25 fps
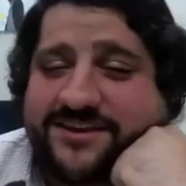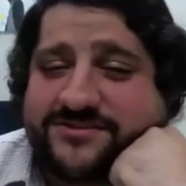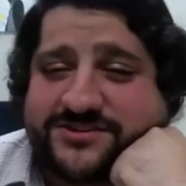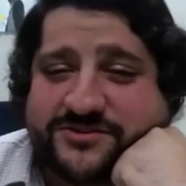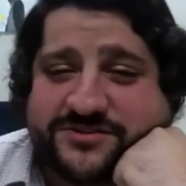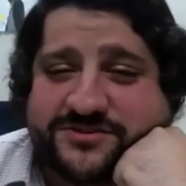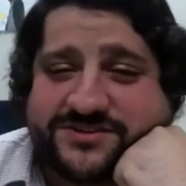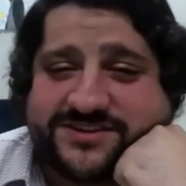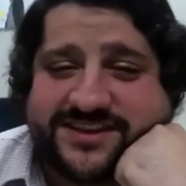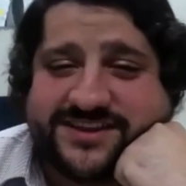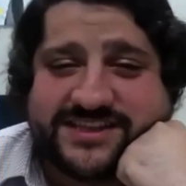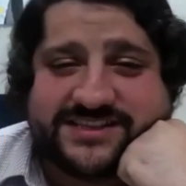you,
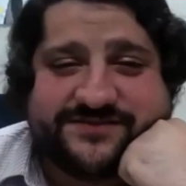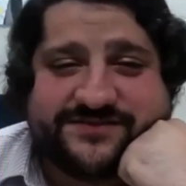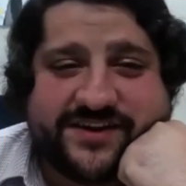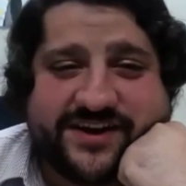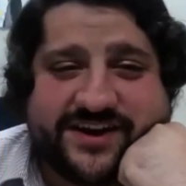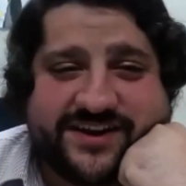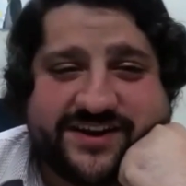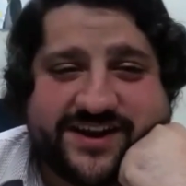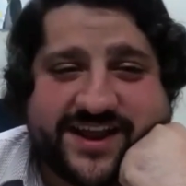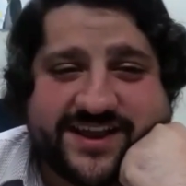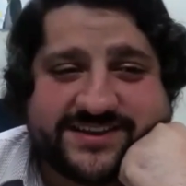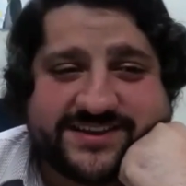Susan. That's
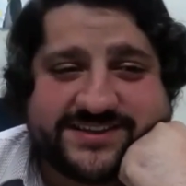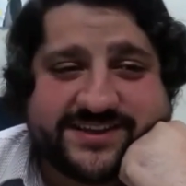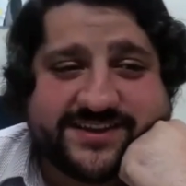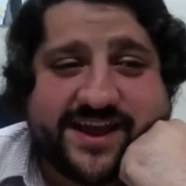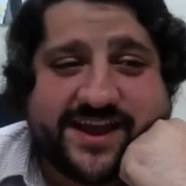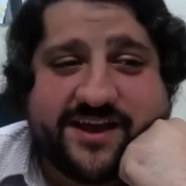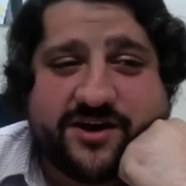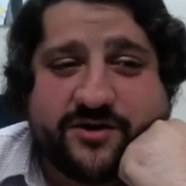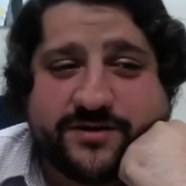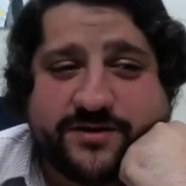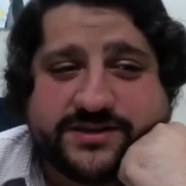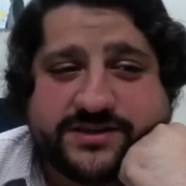very nice. And
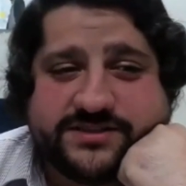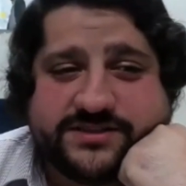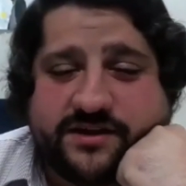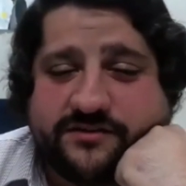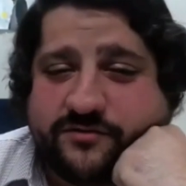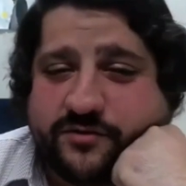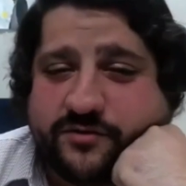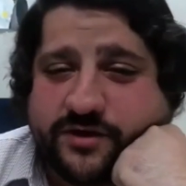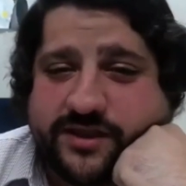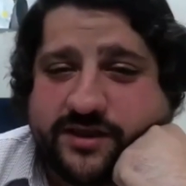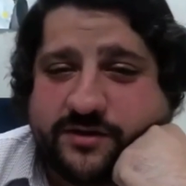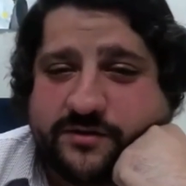I always
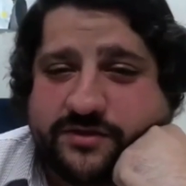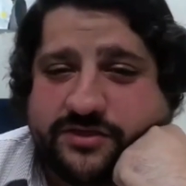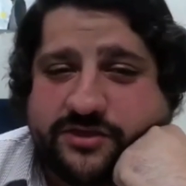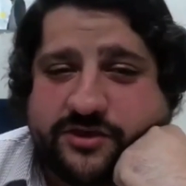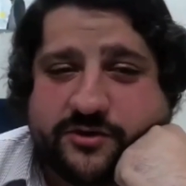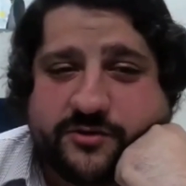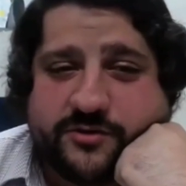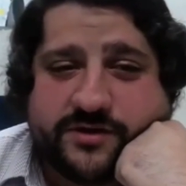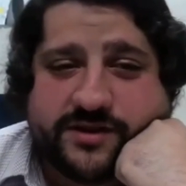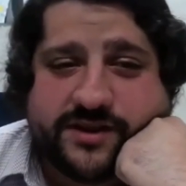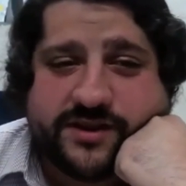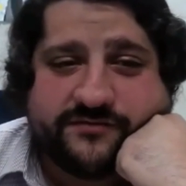love working with
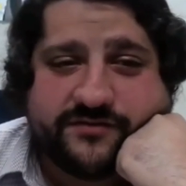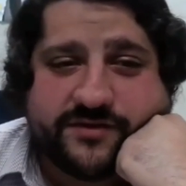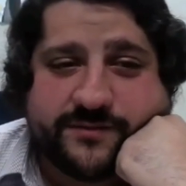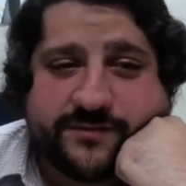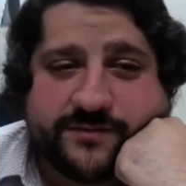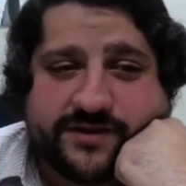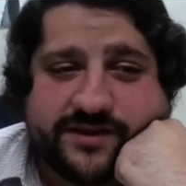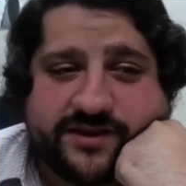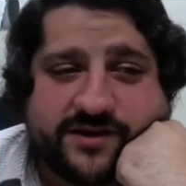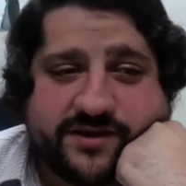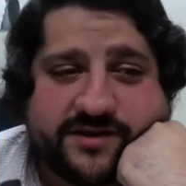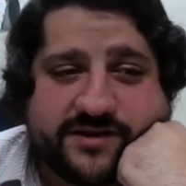you and
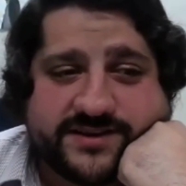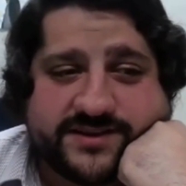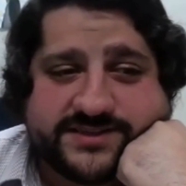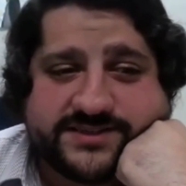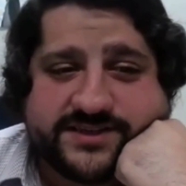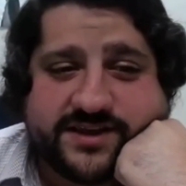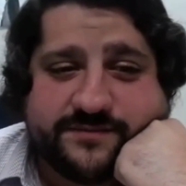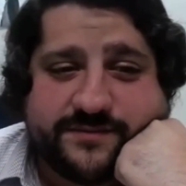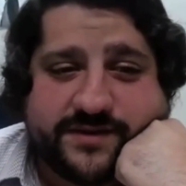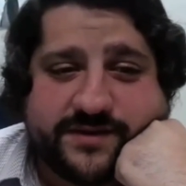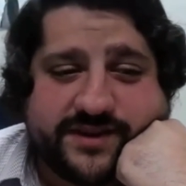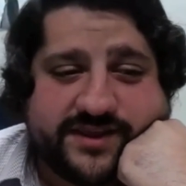everybody on
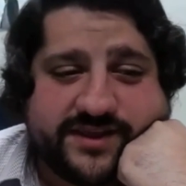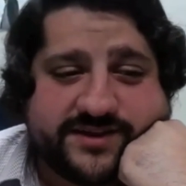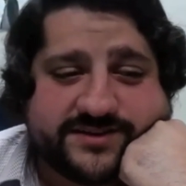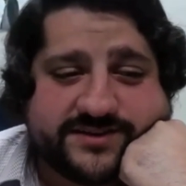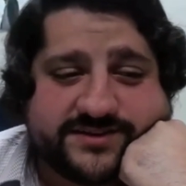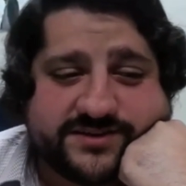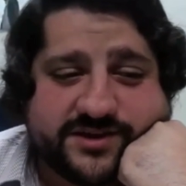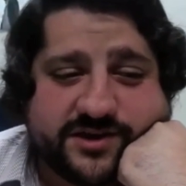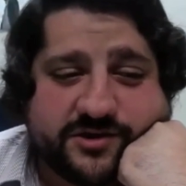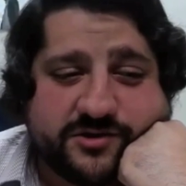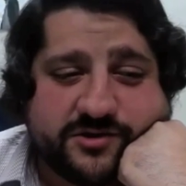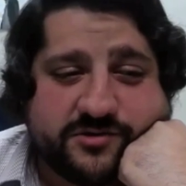this committee.
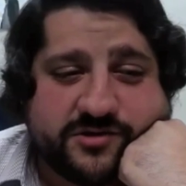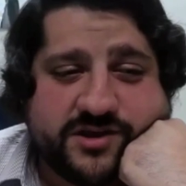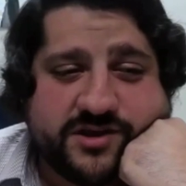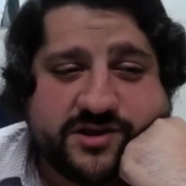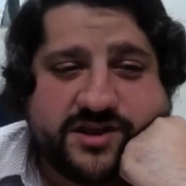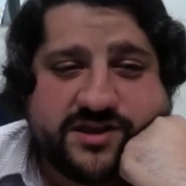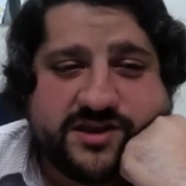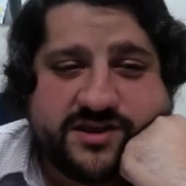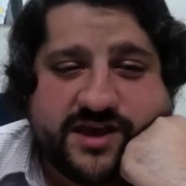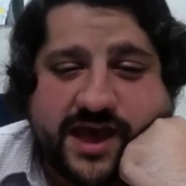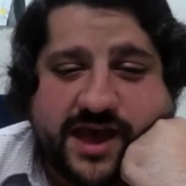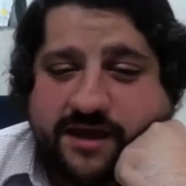So
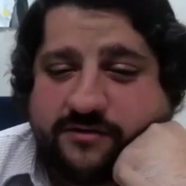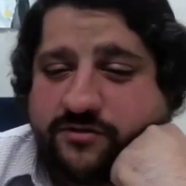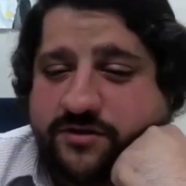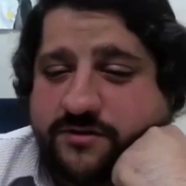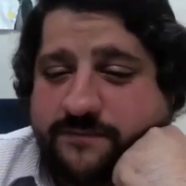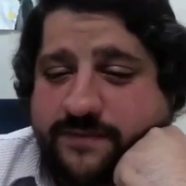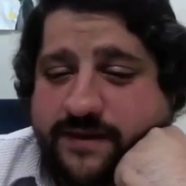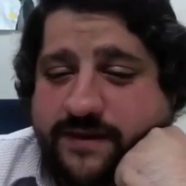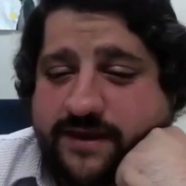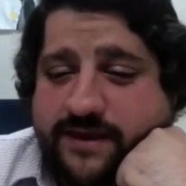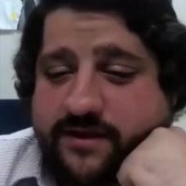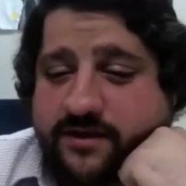I
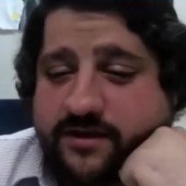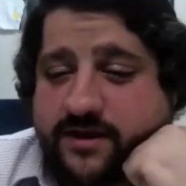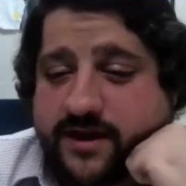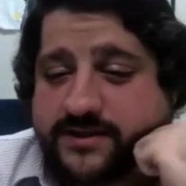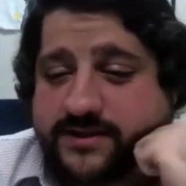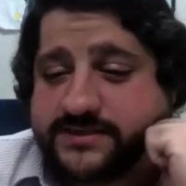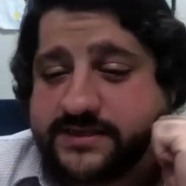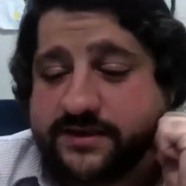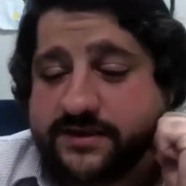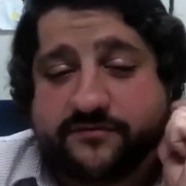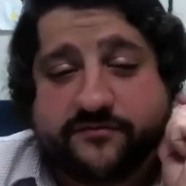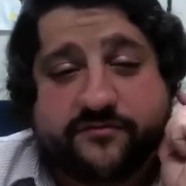wouldn't be here
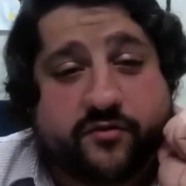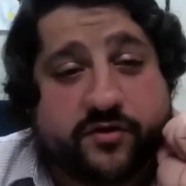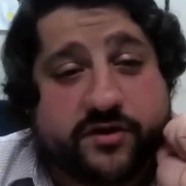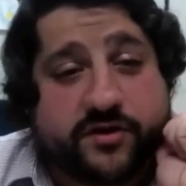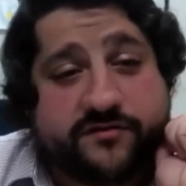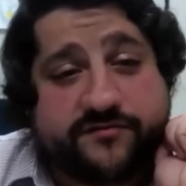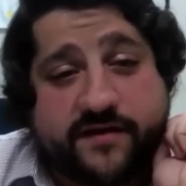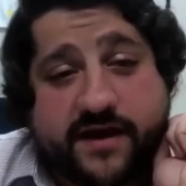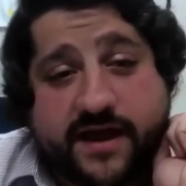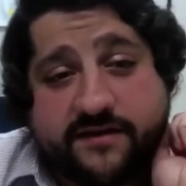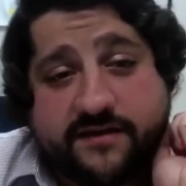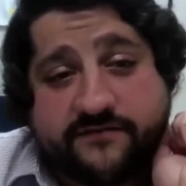at
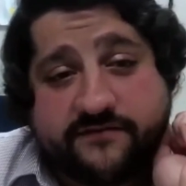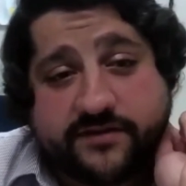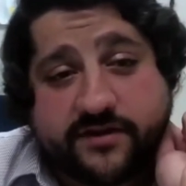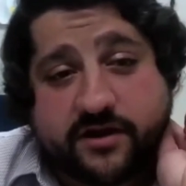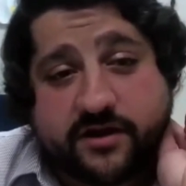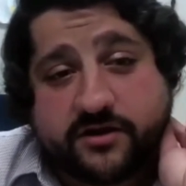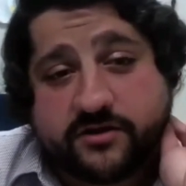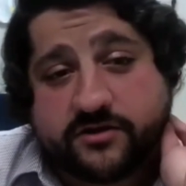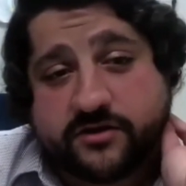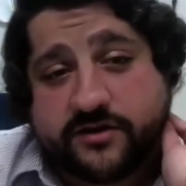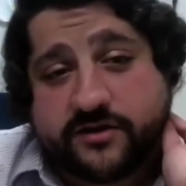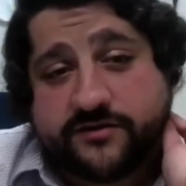745 in
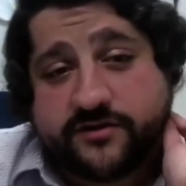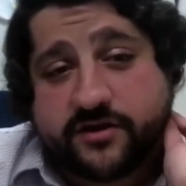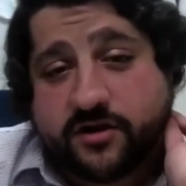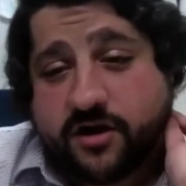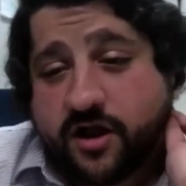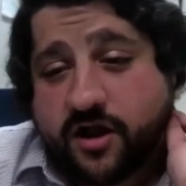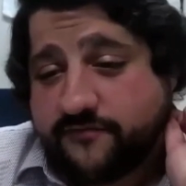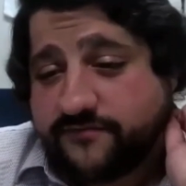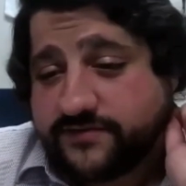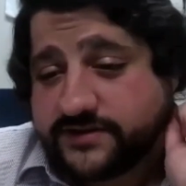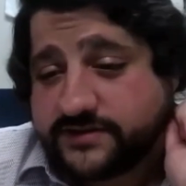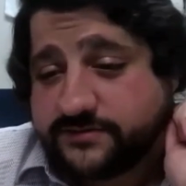our in
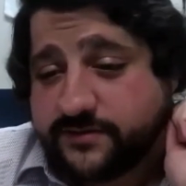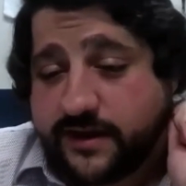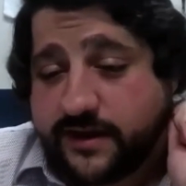our office